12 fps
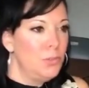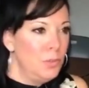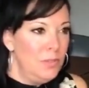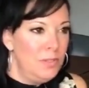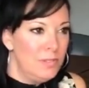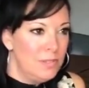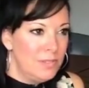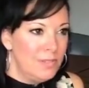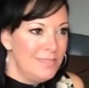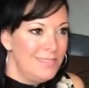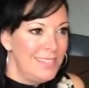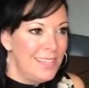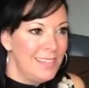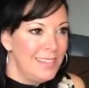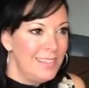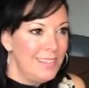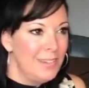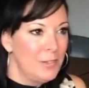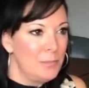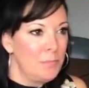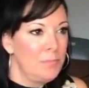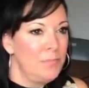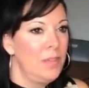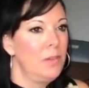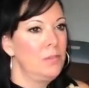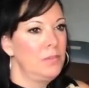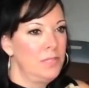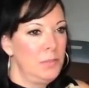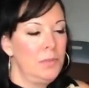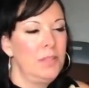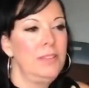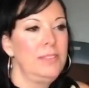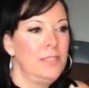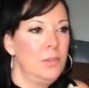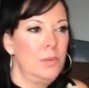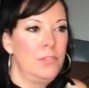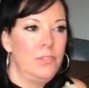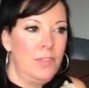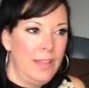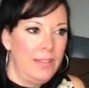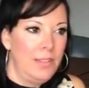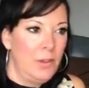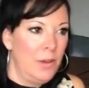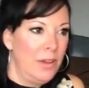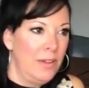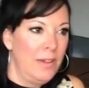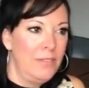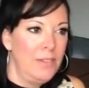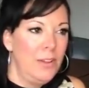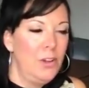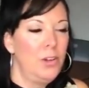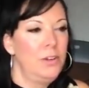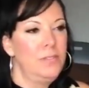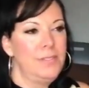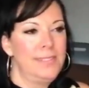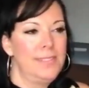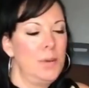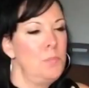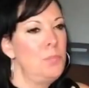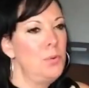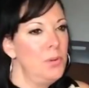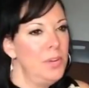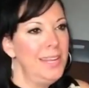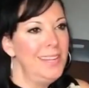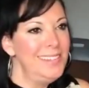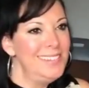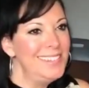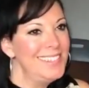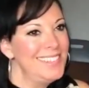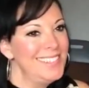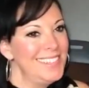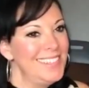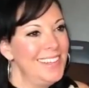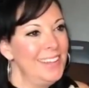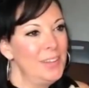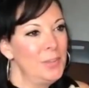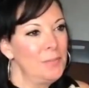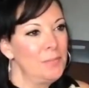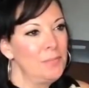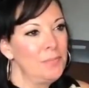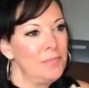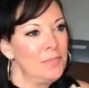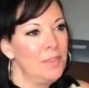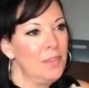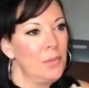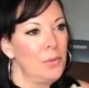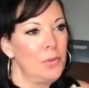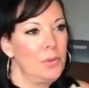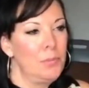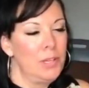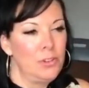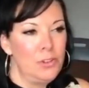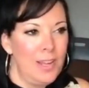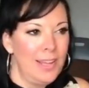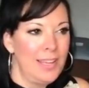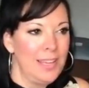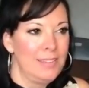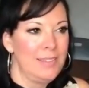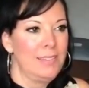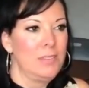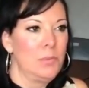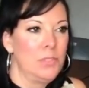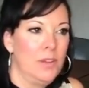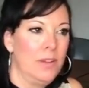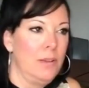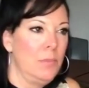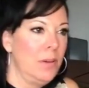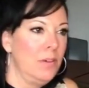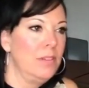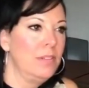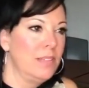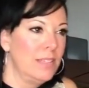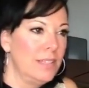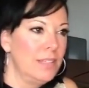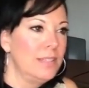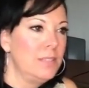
unusual that um, they typically deal with flight though. I have not heard of a submarine, um, although it could be a tracking thing that we're talking yeah. about.